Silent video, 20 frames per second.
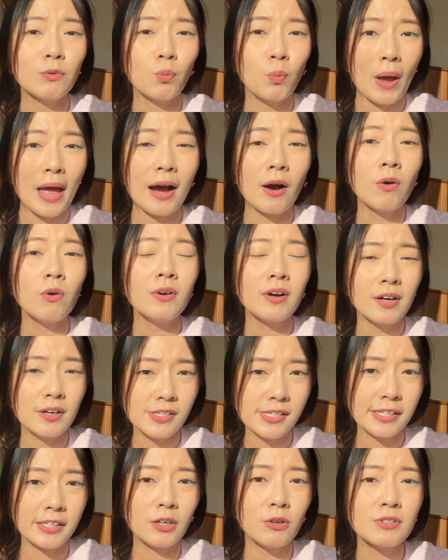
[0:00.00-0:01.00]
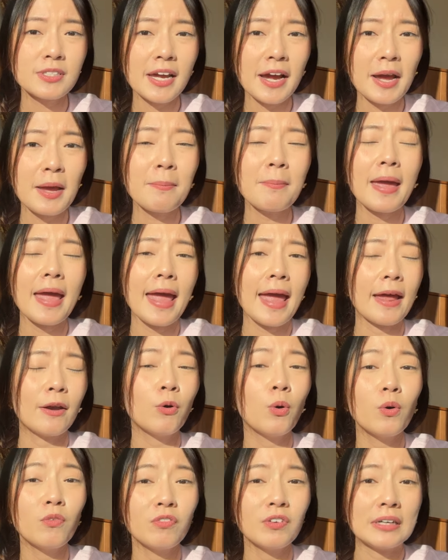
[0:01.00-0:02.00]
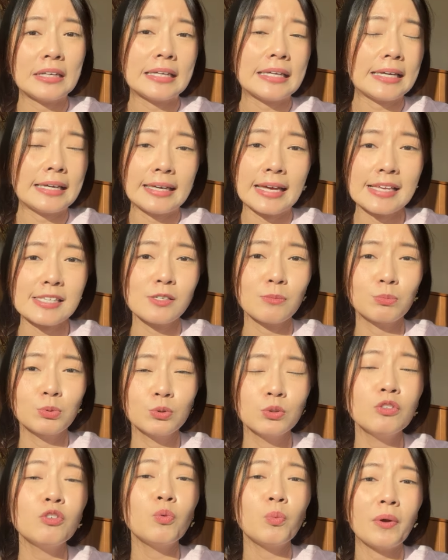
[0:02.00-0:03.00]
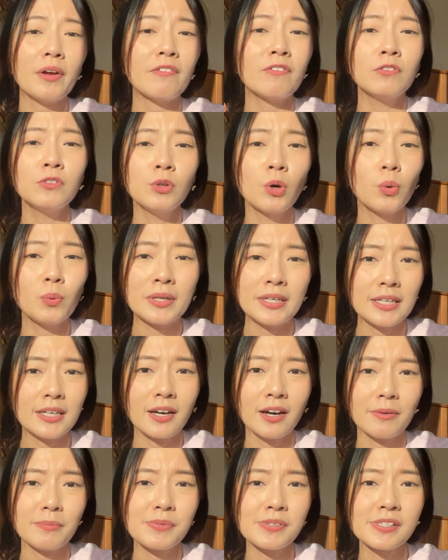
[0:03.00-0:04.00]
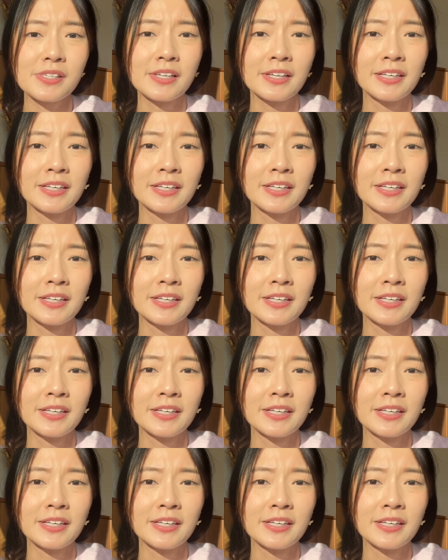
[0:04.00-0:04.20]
well a single time and hopefully it gets approved with no hiccups.